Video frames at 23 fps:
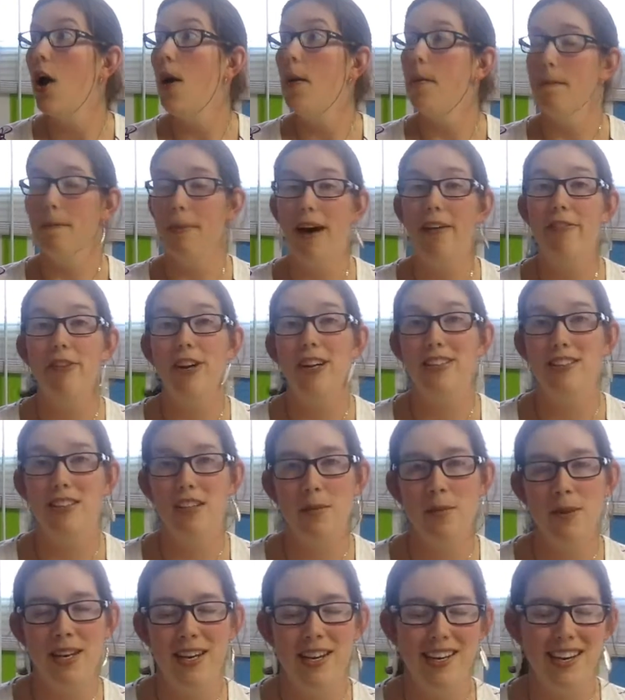my friends will give
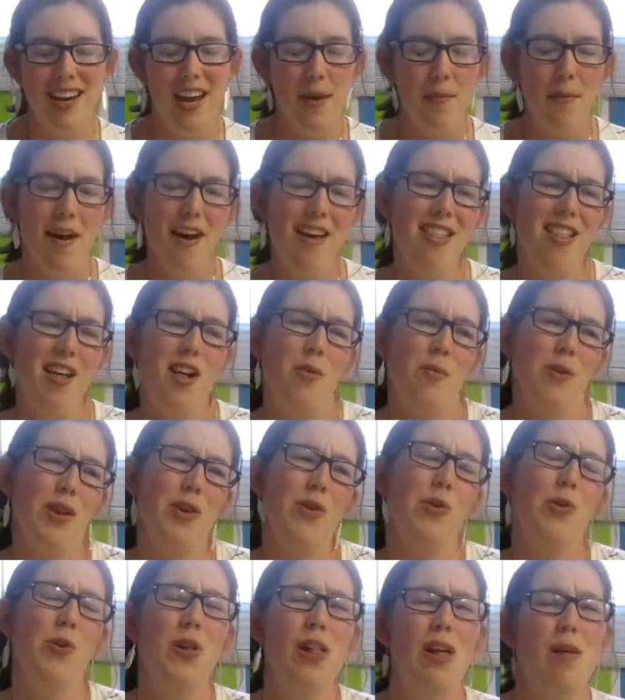me a nickname and it'll be
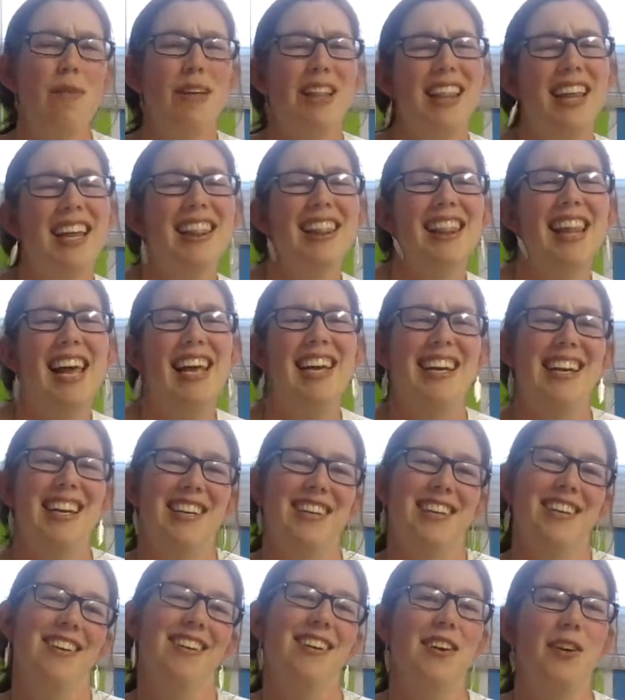cool, I'll be like
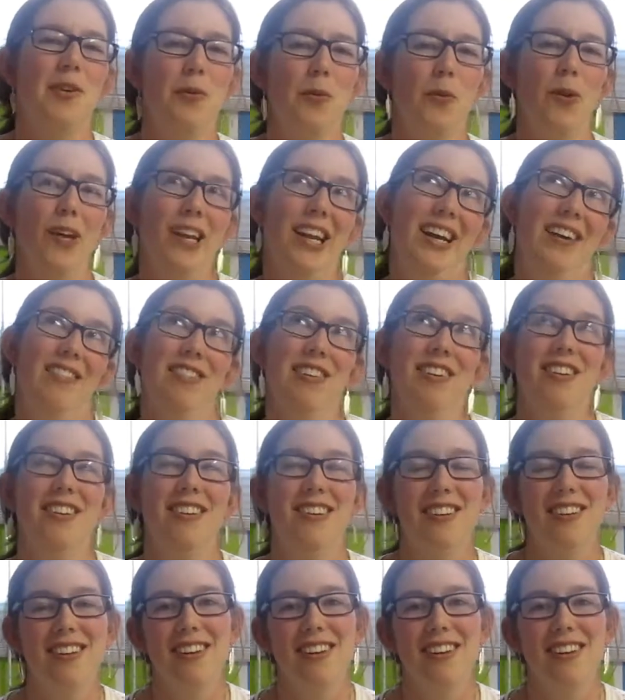lightning whatever.